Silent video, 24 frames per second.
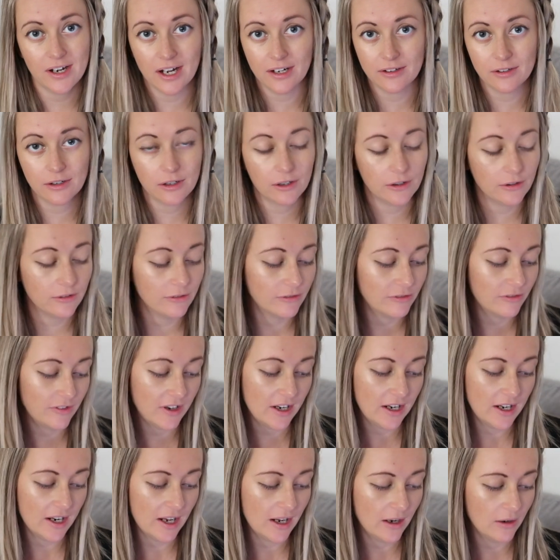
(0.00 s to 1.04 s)
had cold
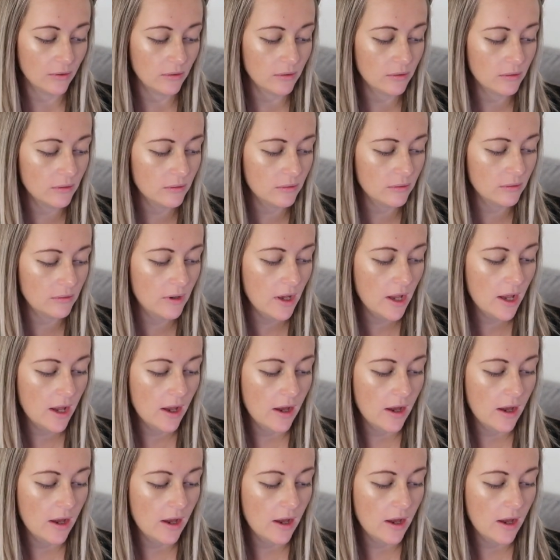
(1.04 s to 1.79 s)
feet at all.